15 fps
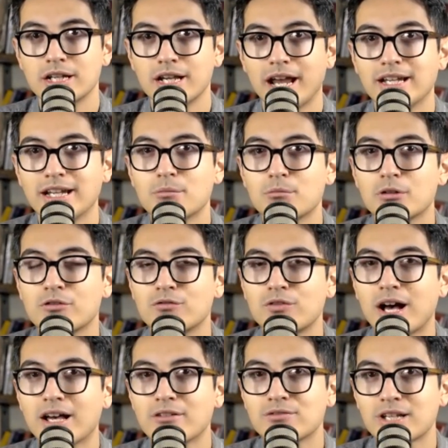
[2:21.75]
a number
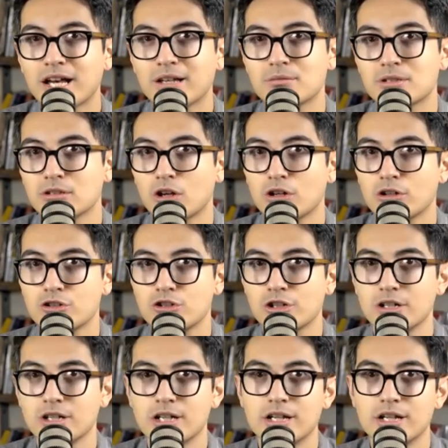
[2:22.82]
five times larger